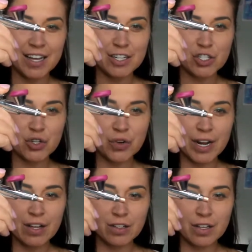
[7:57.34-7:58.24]

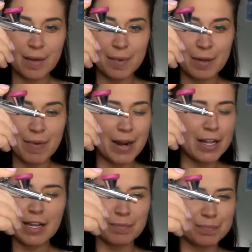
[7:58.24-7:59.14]
trickle, I mean,
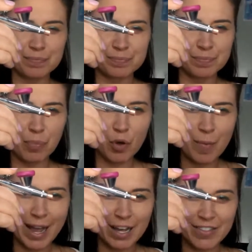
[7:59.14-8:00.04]
barely pull
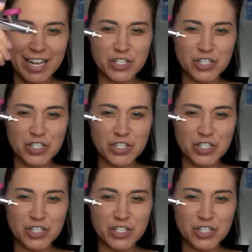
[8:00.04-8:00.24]
back on that